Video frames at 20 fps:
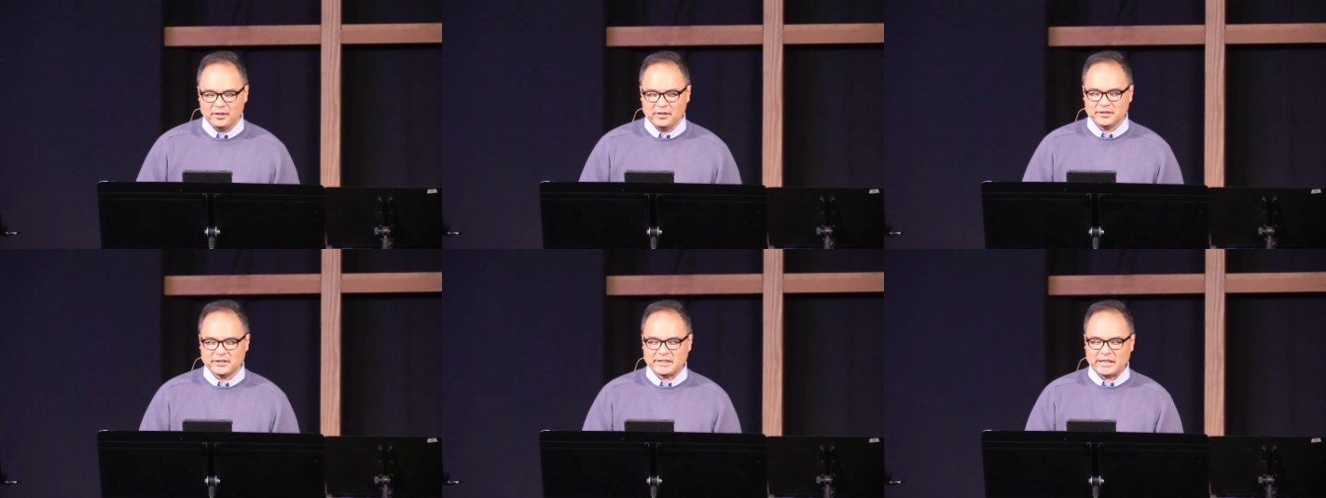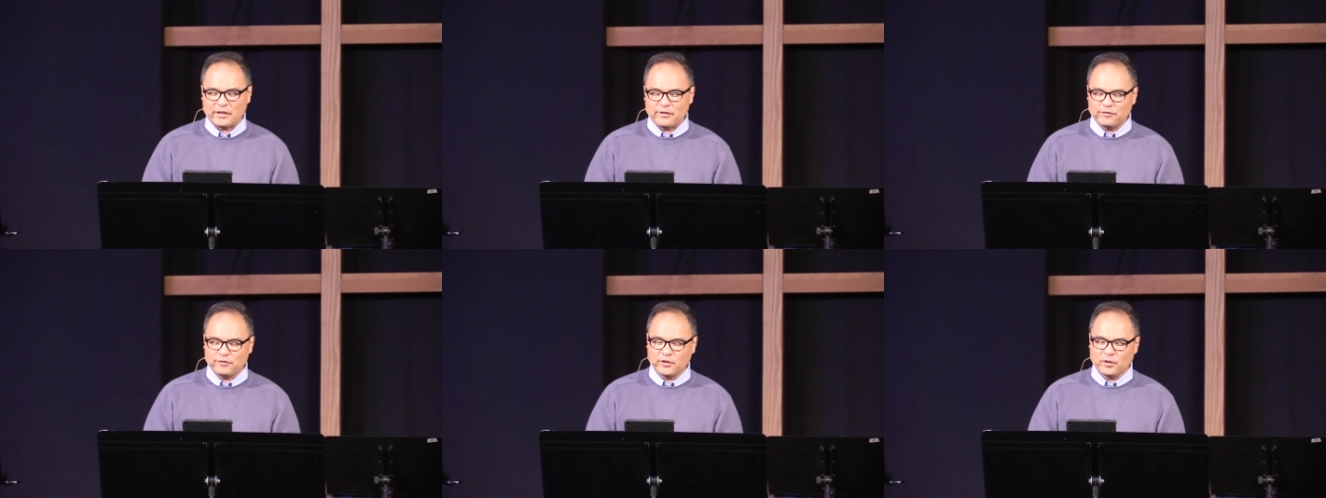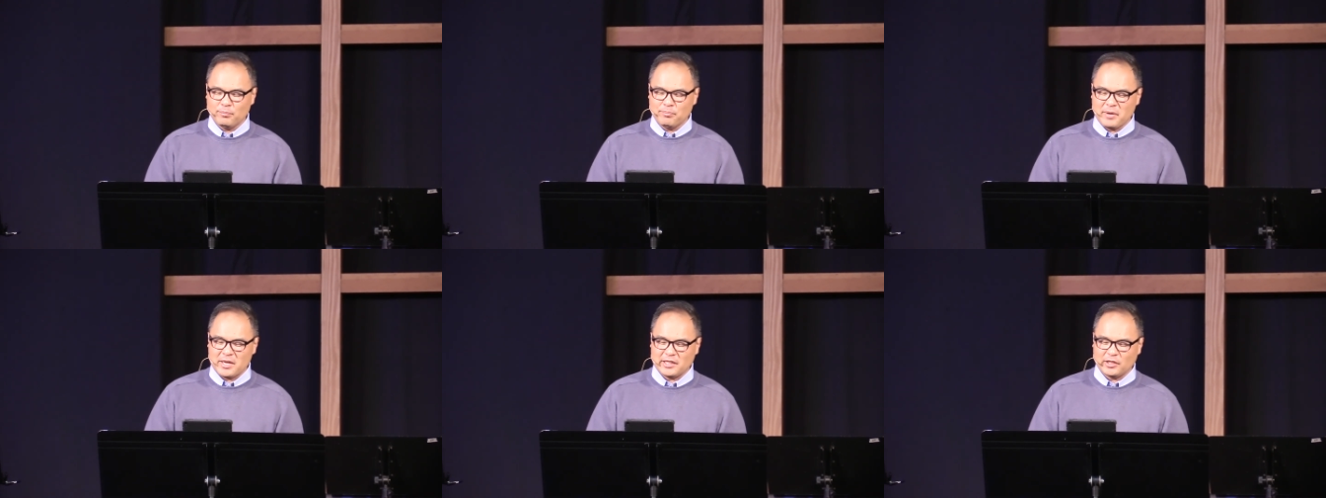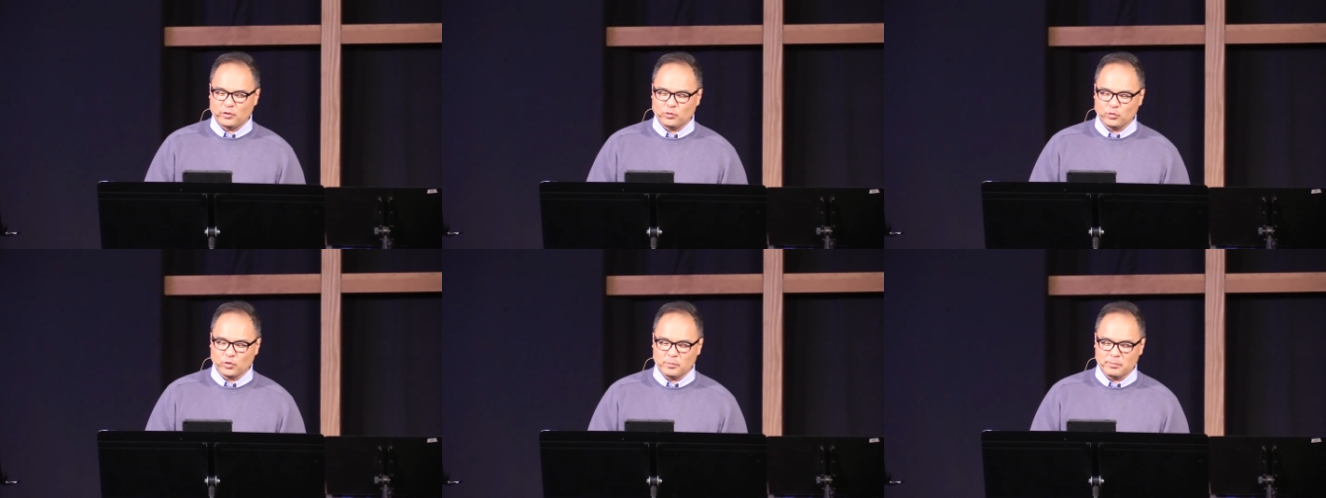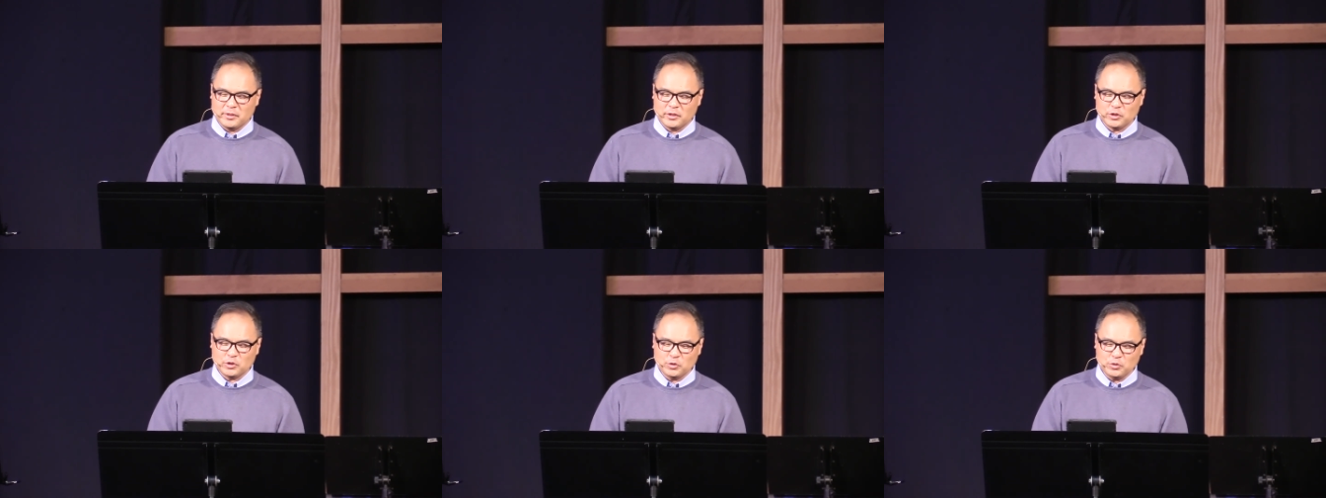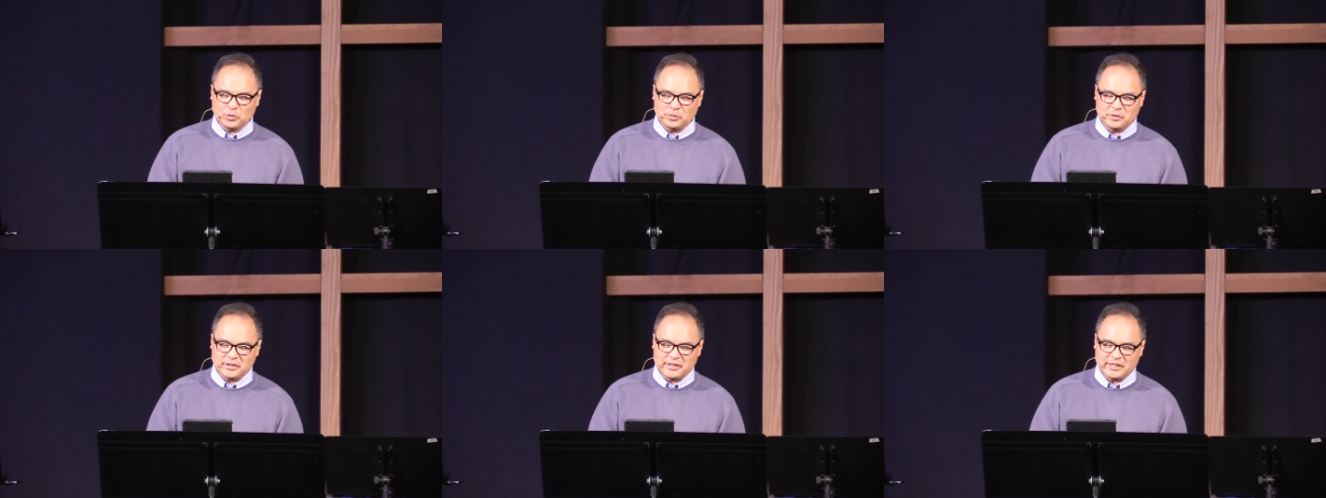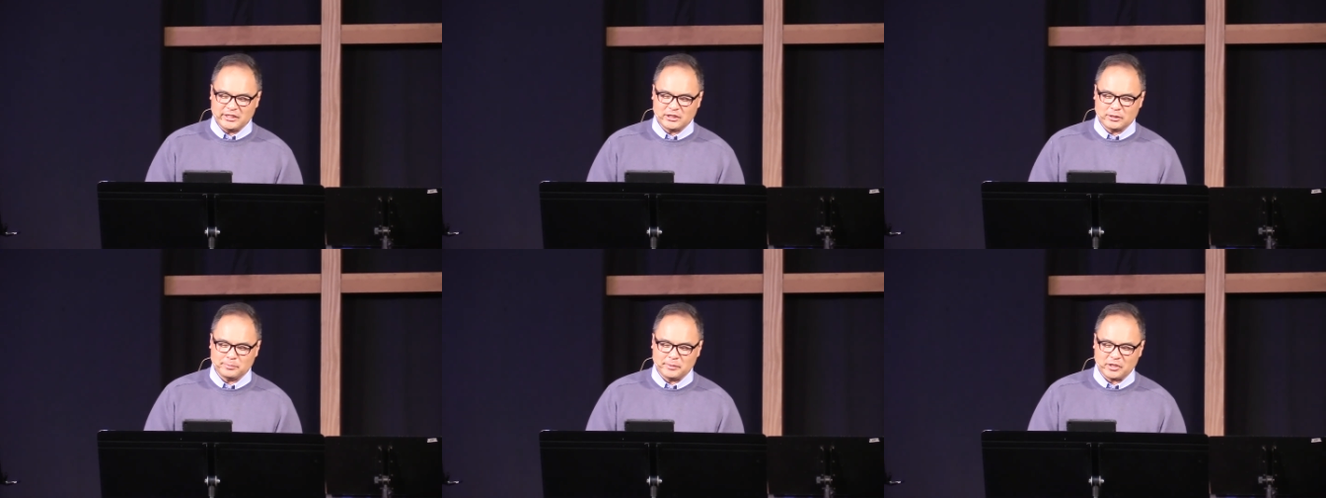sinful men and women who
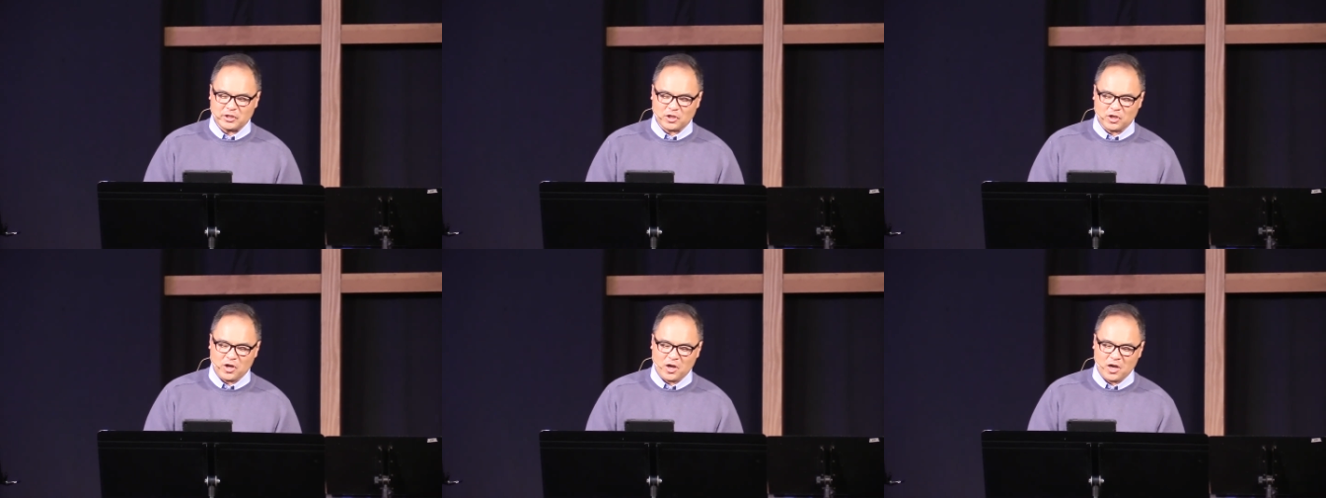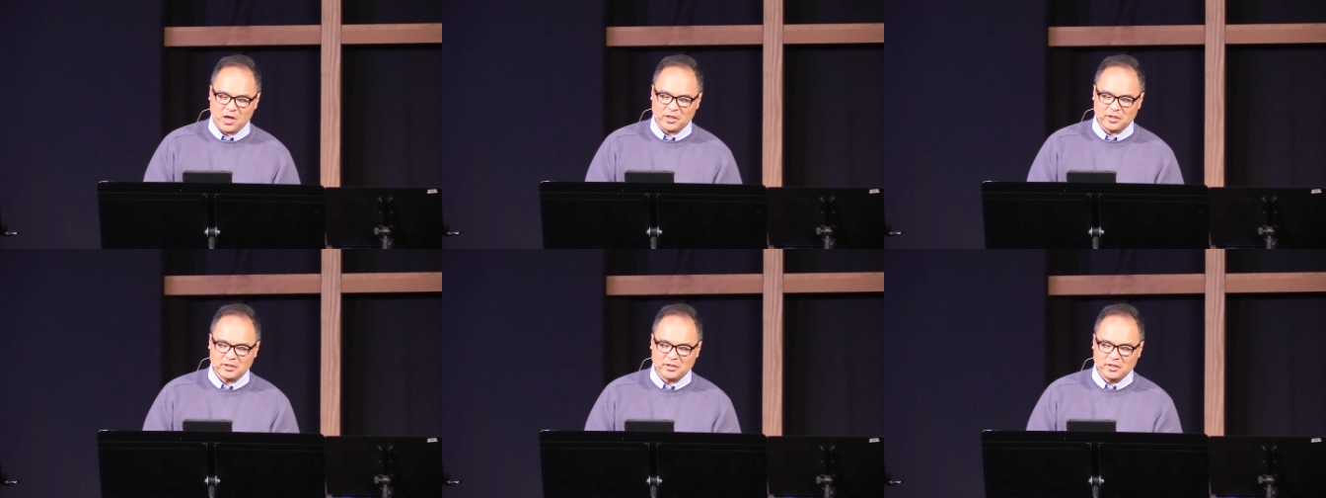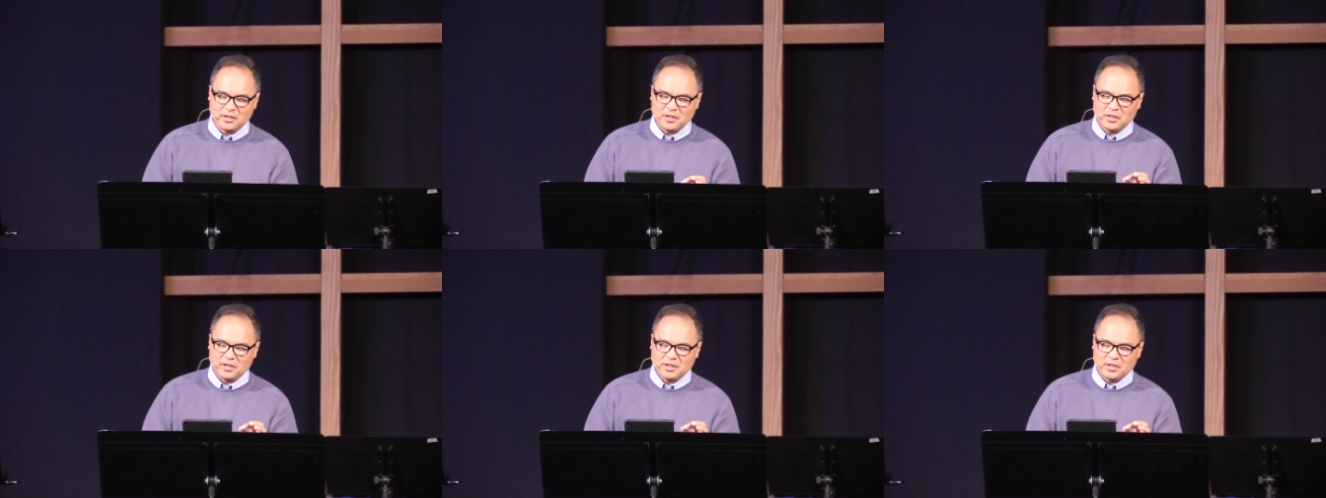need to be caught